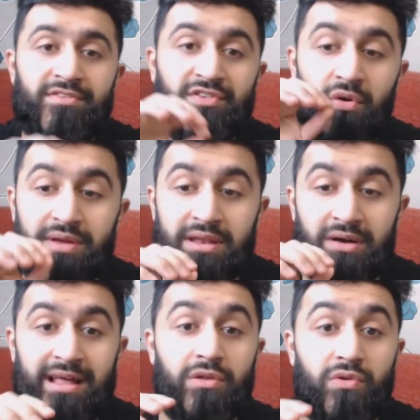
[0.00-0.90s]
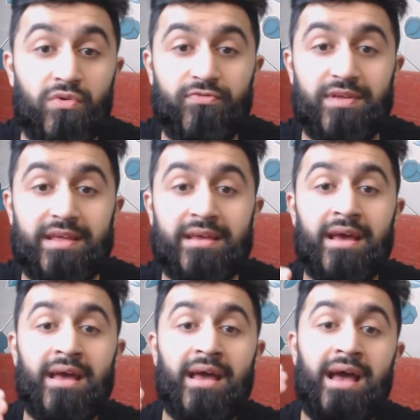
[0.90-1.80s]
So we know that Luffy
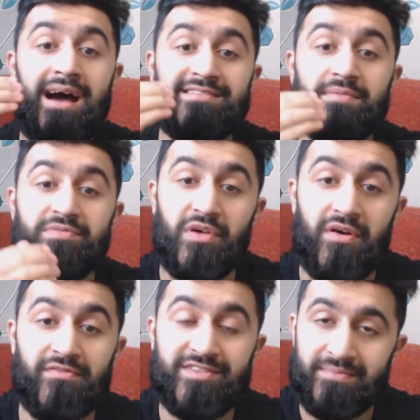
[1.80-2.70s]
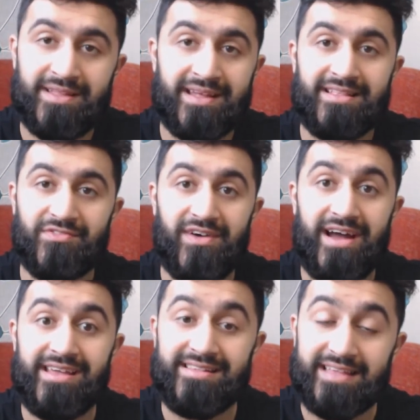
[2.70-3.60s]
has observed something in this
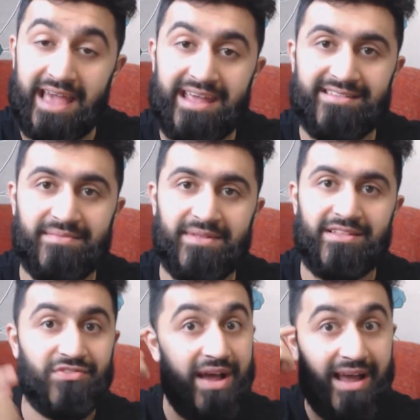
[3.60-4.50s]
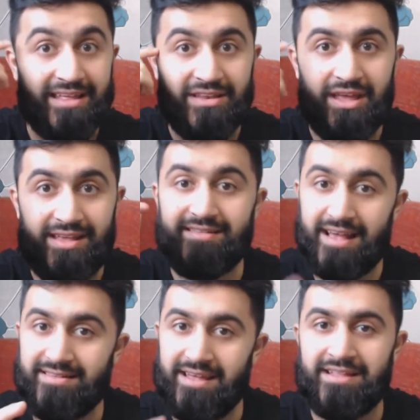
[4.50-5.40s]
fight. He's gained something in this fight, and he he
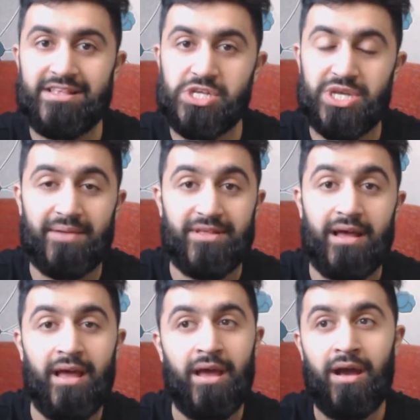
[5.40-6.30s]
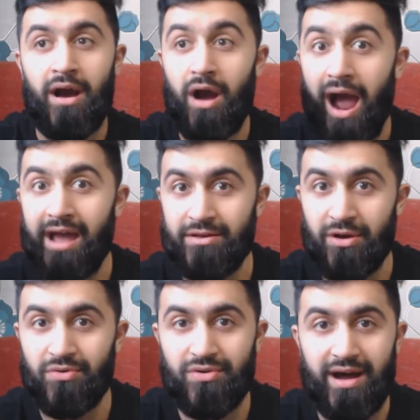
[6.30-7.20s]
says it in this chapter. I
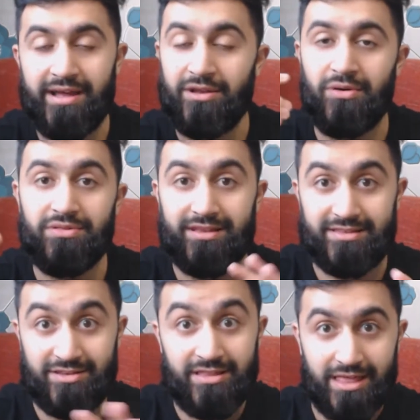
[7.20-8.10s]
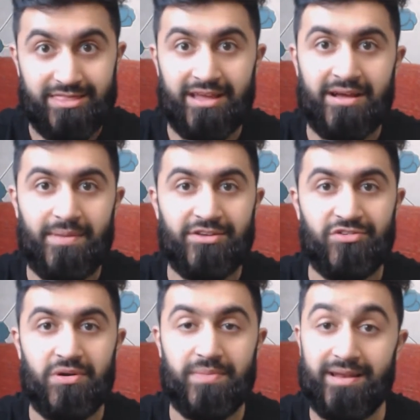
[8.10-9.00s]
know I know the the thing
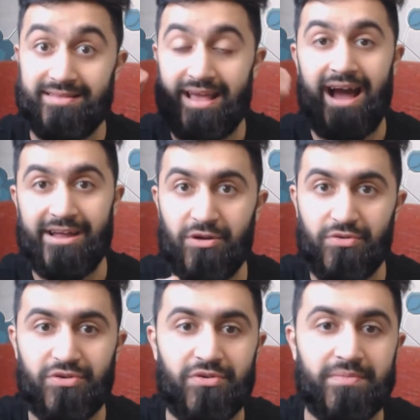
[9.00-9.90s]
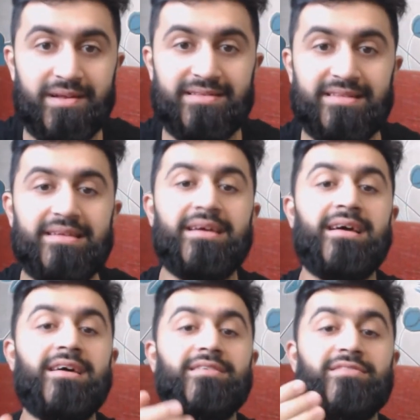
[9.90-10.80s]
about your ability. I know your ability.
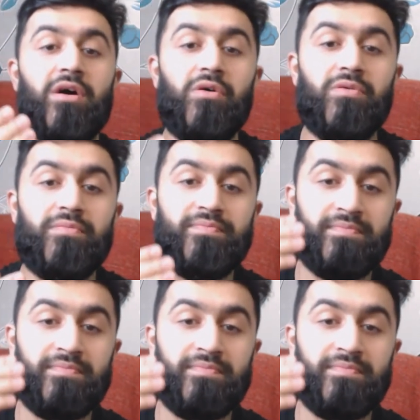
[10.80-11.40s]
So